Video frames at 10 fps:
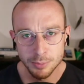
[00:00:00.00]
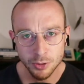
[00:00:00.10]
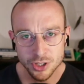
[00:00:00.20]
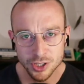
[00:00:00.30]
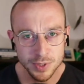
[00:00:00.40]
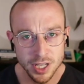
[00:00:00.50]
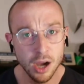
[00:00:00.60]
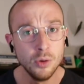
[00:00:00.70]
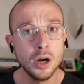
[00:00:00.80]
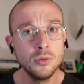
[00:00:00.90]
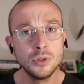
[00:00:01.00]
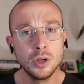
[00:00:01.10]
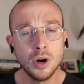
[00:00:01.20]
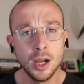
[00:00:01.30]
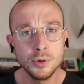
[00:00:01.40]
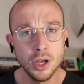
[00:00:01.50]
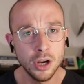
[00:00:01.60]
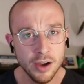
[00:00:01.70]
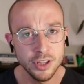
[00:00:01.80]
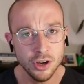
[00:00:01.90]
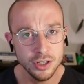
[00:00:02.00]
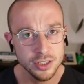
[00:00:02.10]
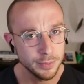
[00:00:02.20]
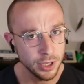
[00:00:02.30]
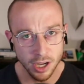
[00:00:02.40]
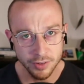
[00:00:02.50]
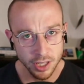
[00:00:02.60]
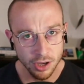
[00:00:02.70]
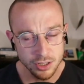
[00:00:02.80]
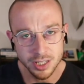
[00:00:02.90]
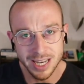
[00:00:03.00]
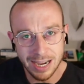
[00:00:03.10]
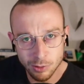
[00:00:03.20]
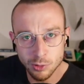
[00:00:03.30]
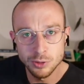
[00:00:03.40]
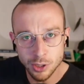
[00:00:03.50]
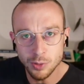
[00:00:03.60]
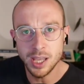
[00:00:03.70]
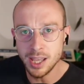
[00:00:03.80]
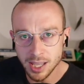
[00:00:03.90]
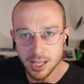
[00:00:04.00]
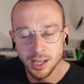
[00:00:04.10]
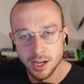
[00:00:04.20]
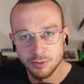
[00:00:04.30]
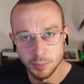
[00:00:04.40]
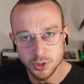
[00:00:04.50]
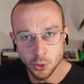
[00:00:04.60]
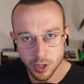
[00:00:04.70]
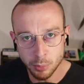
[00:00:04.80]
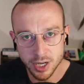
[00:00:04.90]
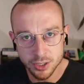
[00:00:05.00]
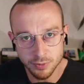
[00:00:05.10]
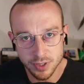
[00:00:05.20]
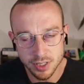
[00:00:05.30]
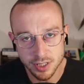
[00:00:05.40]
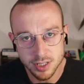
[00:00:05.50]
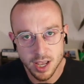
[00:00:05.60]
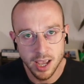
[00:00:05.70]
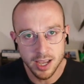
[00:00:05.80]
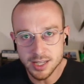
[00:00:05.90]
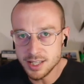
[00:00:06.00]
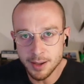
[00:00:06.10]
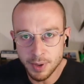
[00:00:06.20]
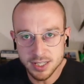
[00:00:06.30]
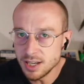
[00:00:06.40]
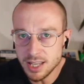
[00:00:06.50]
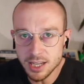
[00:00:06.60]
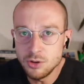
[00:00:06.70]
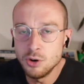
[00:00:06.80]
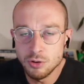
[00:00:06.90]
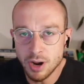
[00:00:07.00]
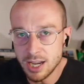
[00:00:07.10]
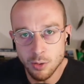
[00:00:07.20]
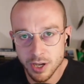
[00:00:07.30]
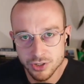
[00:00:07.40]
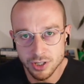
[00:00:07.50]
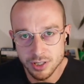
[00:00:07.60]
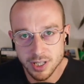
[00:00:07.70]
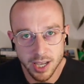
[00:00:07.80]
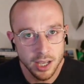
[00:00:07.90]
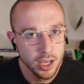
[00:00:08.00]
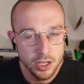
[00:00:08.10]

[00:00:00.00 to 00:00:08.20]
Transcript: Boris Johnson was like, oh, no, I'm going to cover the costs. And now all you hear from Tory press officers is they basically ignore any question and say,